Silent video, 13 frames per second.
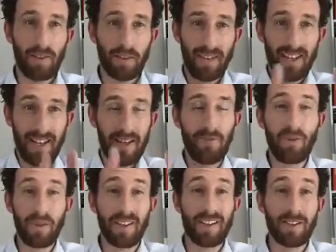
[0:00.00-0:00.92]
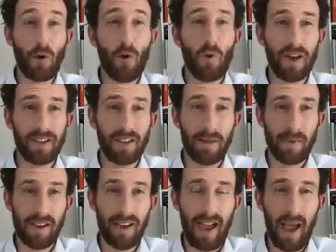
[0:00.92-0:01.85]
So that inevitably there's always going
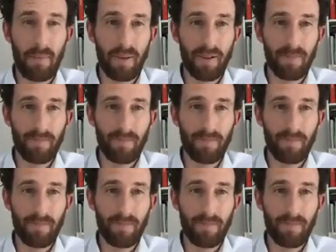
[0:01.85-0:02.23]
to be a gap.